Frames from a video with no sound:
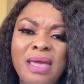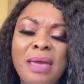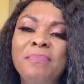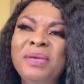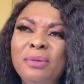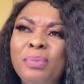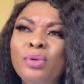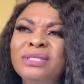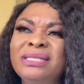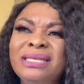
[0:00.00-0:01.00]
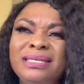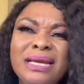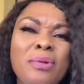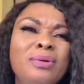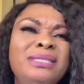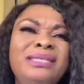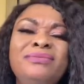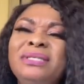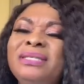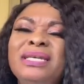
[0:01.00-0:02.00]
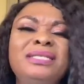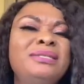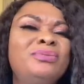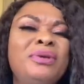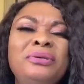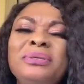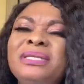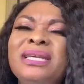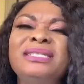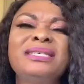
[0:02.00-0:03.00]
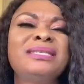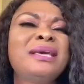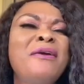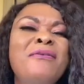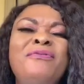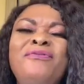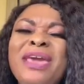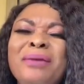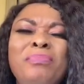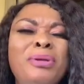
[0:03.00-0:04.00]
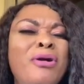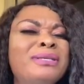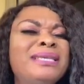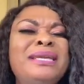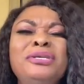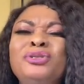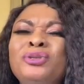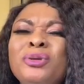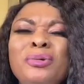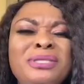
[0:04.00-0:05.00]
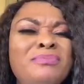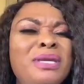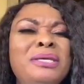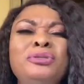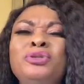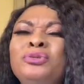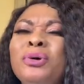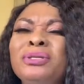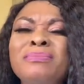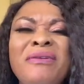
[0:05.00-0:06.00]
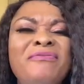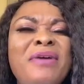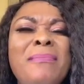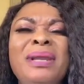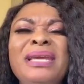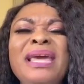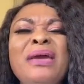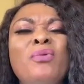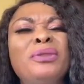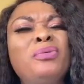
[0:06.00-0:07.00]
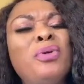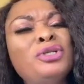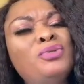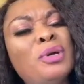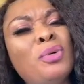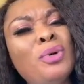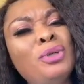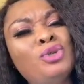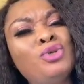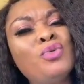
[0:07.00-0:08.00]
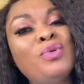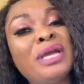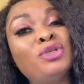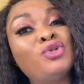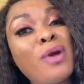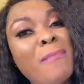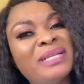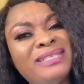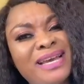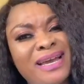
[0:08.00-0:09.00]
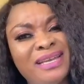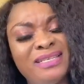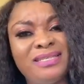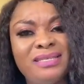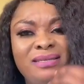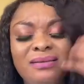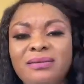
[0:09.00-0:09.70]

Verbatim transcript: And people sit down on TV stations, radio stations, fake blogs, and insult me, insult my family with what we are going through. We are traumatized.